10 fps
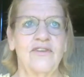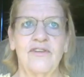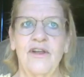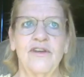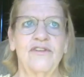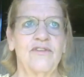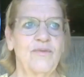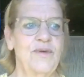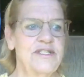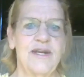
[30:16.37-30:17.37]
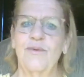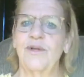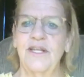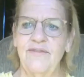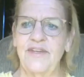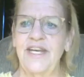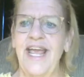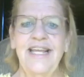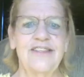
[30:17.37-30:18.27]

as long as if we say we're leaving at 8,